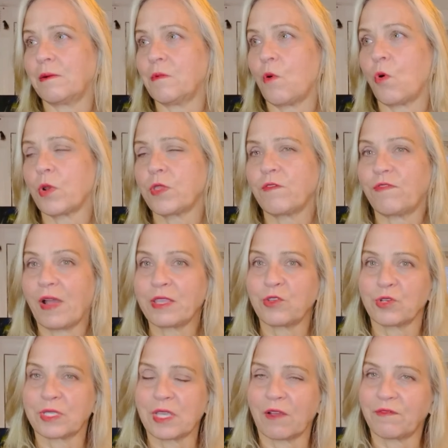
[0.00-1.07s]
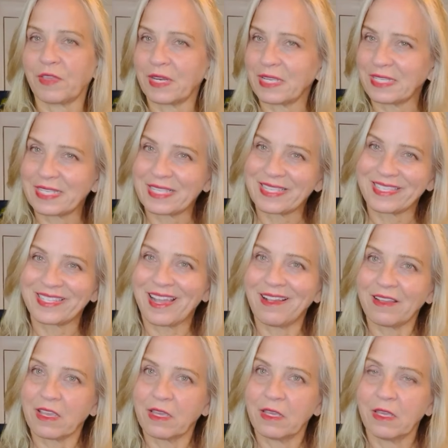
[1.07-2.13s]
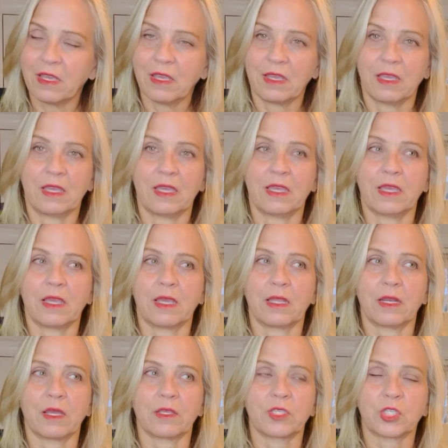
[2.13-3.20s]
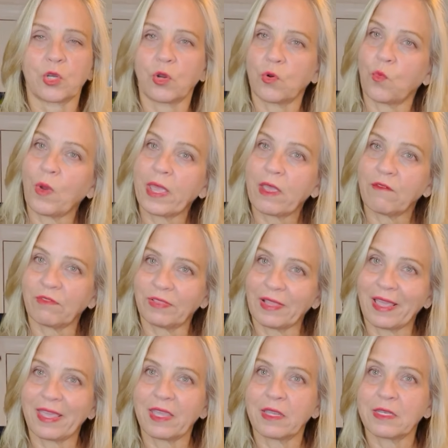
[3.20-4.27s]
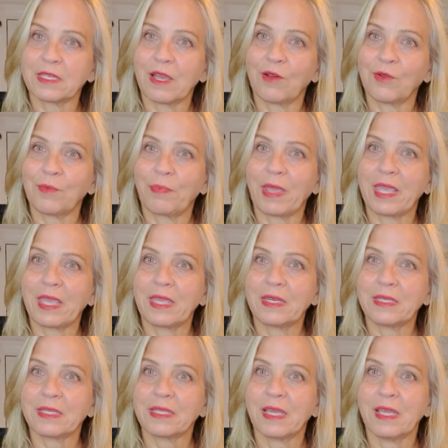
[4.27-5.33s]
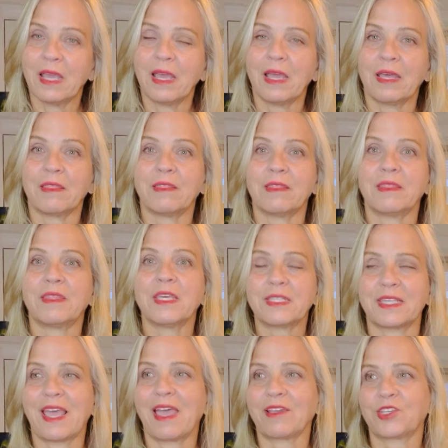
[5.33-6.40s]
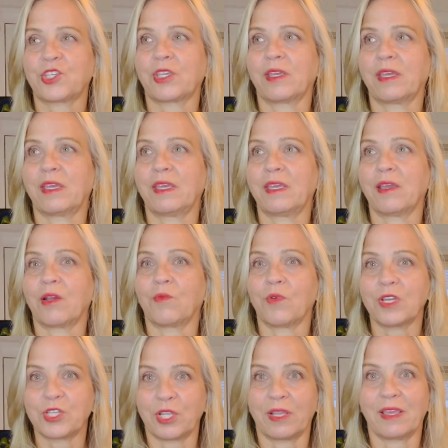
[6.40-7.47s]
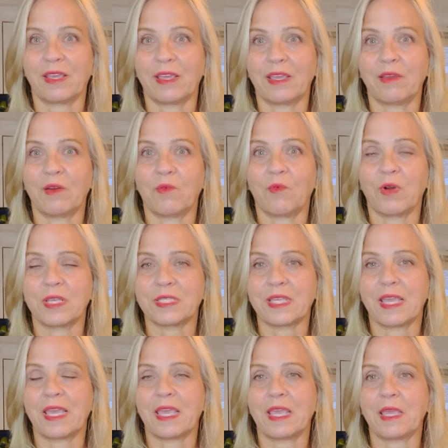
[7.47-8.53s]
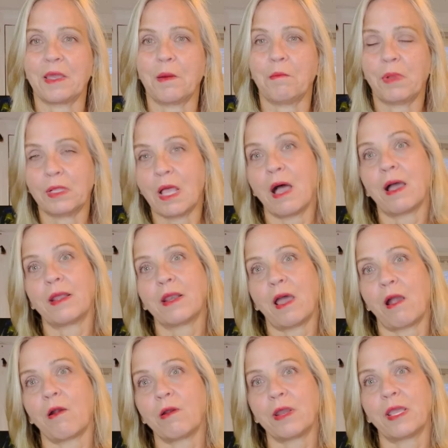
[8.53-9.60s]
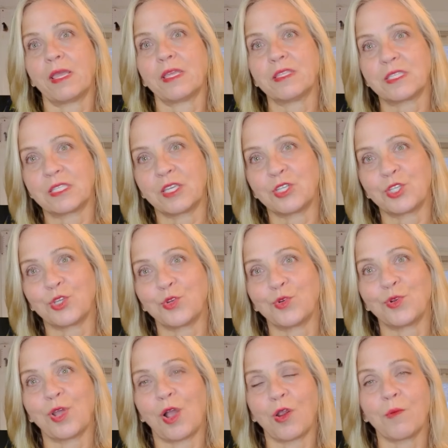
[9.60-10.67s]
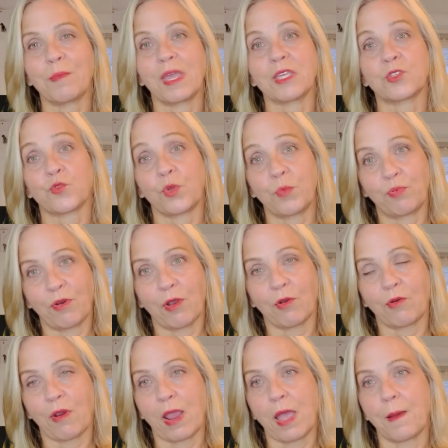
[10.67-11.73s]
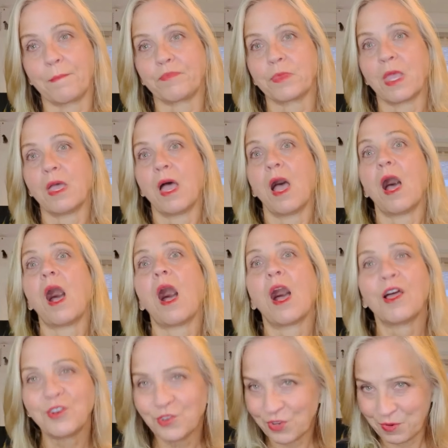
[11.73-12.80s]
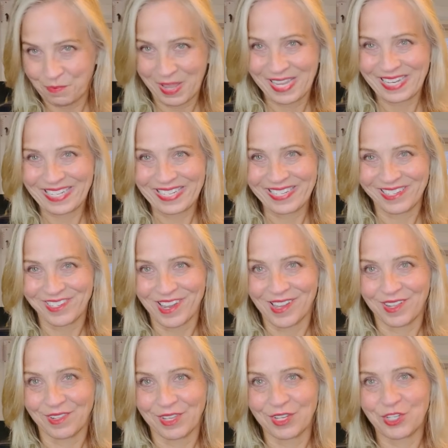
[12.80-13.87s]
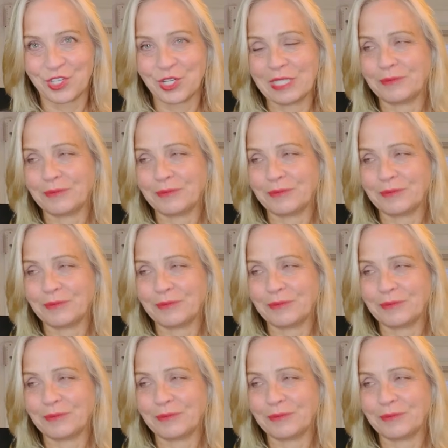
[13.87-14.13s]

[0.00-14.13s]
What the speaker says: or you find yourself getting stuck in a certain way of laying down paint. This actually originally was a Milan Art Institute Art Mastery Program 100 painting challenge,